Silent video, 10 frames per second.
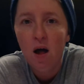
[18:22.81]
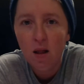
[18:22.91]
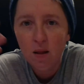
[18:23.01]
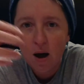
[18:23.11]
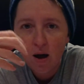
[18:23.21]
a
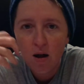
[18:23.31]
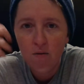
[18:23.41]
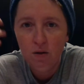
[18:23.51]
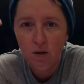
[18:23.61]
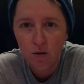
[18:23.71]
lot
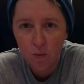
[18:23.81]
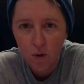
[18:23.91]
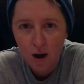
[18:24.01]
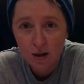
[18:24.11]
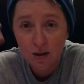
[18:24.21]
of the literate
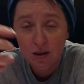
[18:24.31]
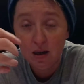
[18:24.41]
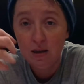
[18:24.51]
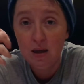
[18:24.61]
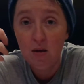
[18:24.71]

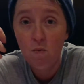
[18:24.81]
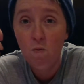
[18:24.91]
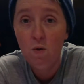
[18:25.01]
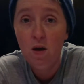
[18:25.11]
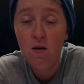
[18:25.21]
practices that
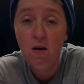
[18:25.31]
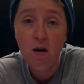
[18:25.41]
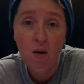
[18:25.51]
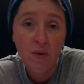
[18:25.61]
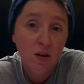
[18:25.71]
we
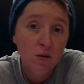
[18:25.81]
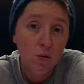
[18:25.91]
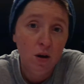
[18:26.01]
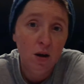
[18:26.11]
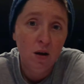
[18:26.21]
come into
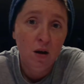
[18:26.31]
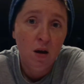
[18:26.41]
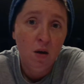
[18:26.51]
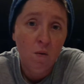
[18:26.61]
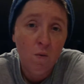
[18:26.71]
it
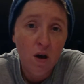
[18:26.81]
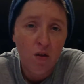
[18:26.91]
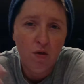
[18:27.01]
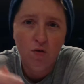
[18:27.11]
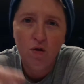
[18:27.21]

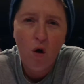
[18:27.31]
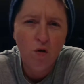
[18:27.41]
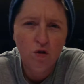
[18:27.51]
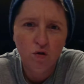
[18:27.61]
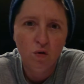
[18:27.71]
with, those
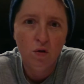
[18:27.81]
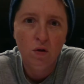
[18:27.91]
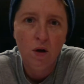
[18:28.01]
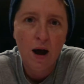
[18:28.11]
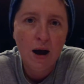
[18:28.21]

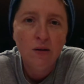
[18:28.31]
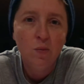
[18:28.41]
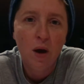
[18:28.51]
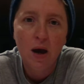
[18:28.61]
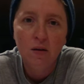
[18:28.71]
cultural
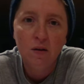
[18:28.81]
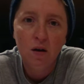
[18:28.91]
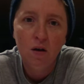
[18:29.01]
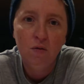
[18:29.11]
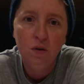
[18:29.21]
aspects
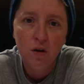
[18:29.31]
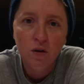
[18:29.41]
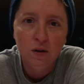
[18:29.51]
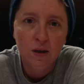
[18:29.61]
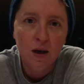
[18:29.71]
of
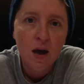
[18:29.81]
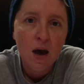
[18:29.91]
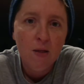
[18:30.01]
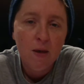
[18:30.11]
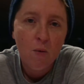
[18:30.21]
literacy
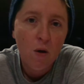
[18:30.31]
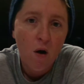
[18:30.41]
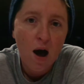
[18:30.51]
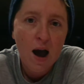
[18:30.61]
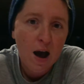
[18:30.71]
that we
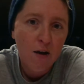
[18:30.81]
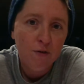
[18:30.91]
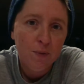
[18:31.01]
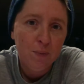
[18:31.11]
all have.